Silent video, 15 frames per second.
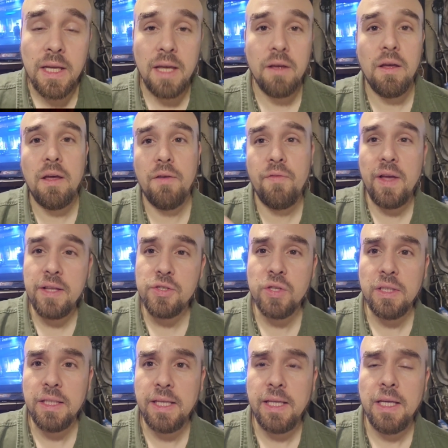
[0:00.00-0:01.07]

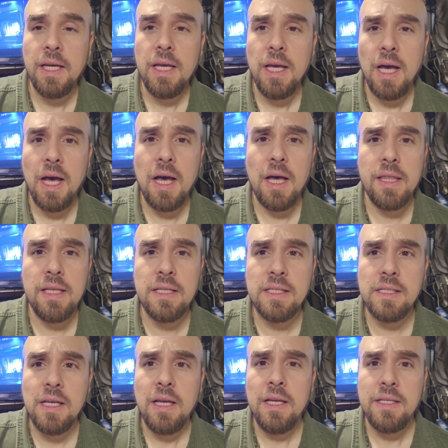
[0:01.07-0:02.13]
Eventually,
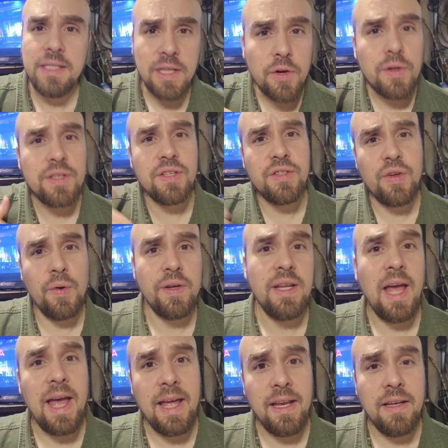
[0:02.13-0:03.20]
this series is going
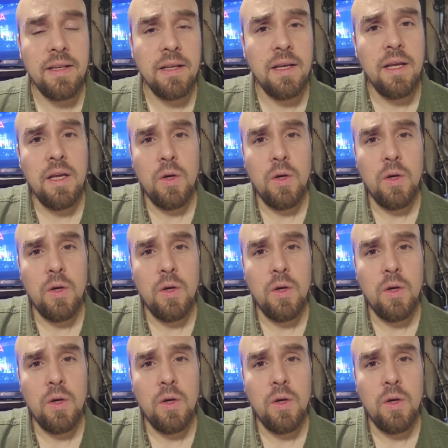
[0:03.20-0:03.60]
to end